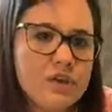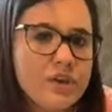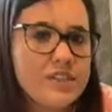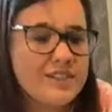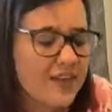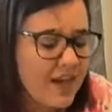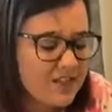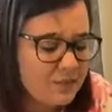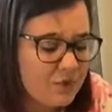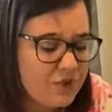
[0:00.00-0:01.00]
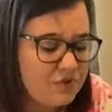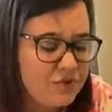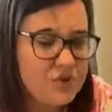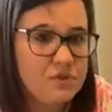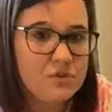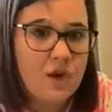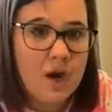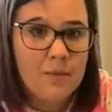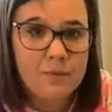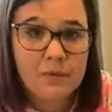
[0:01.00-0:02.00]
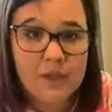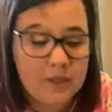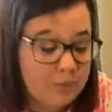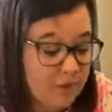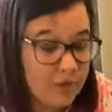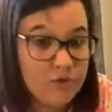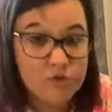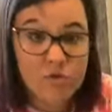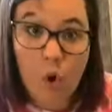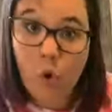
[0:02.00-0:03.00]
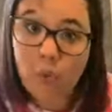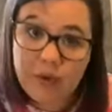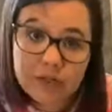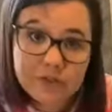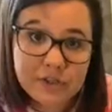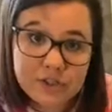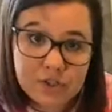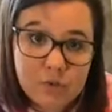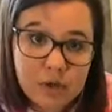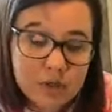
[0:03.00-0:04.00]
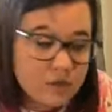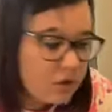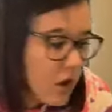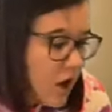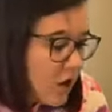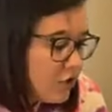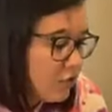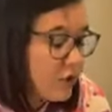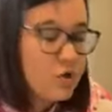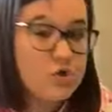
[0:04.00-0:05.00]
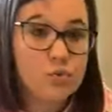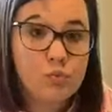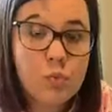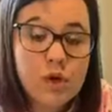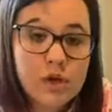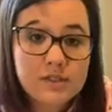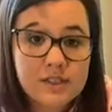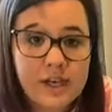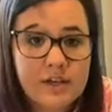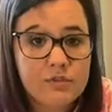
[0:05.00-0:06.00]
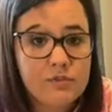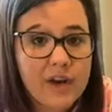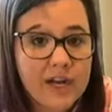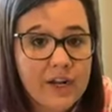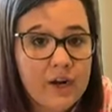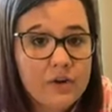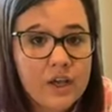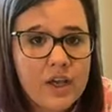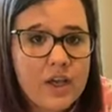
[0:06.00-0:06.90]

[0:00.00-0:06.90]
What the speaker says: Your designs and what you do can be just the whole picture that you want to draw. You can do words and kind of write it out.